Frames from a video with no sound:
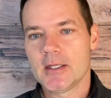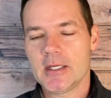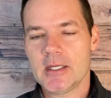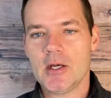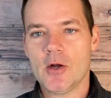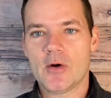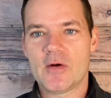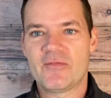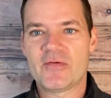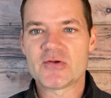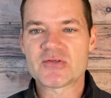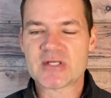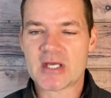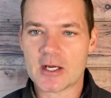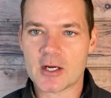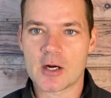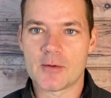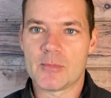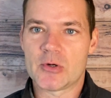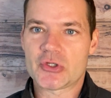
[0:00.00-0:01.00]
it feels like a
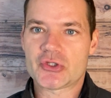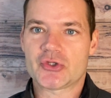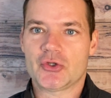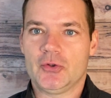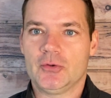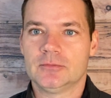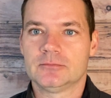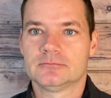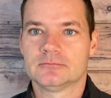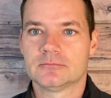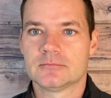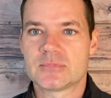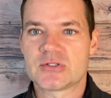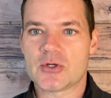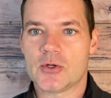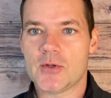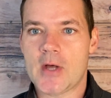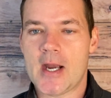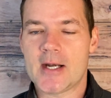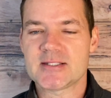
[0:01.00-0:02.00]
commercial.
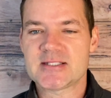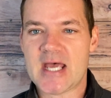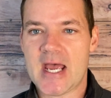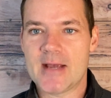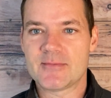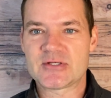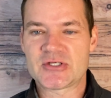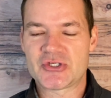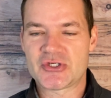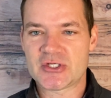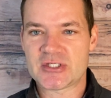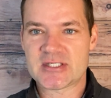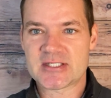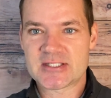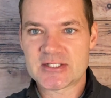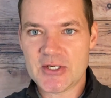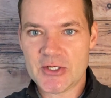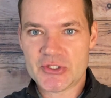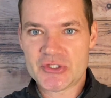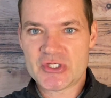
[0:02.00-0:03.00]
So a lot of times it's just
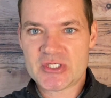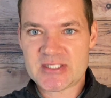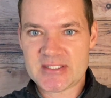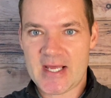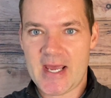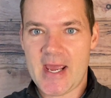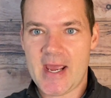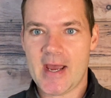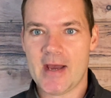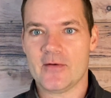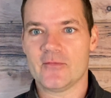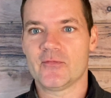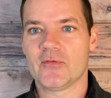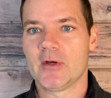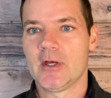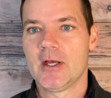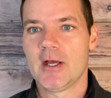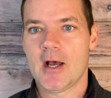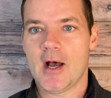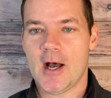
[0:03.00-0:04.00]
as good just to have
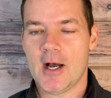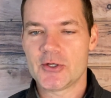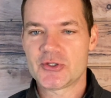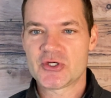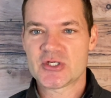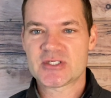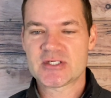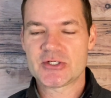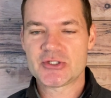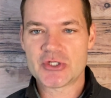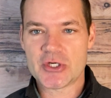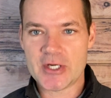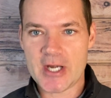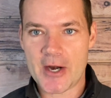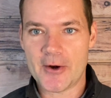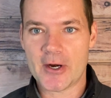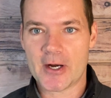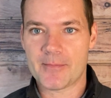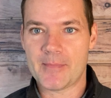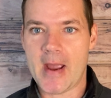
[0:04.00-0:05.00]
just a
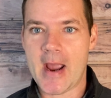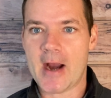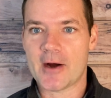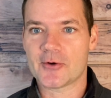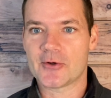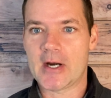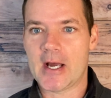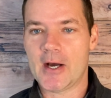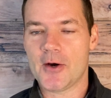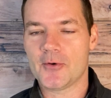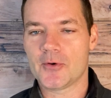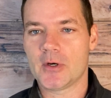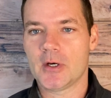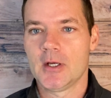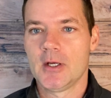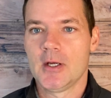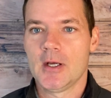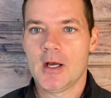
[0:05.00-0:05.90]
generic background.